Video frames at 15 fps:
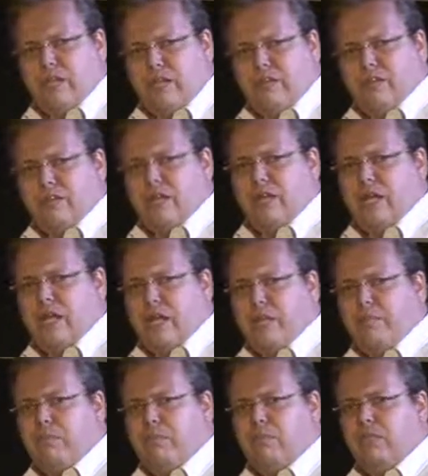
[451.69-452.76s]
has an
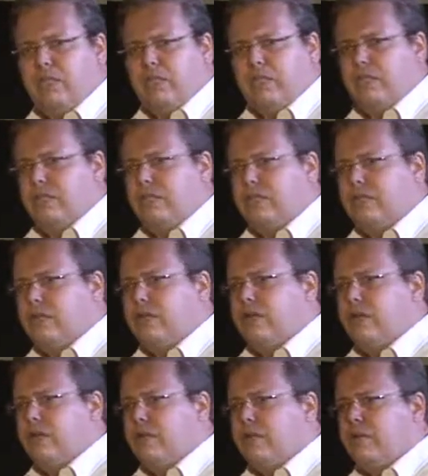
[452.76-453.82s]
app, the,
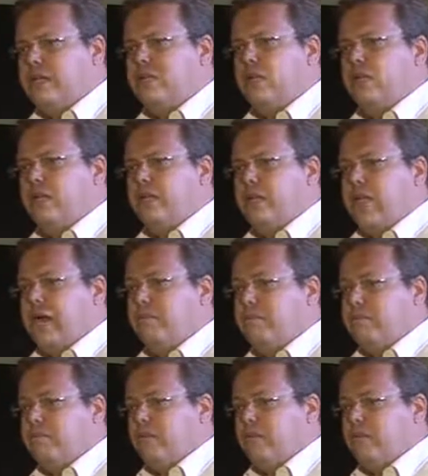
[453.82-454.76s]
Metro Manila.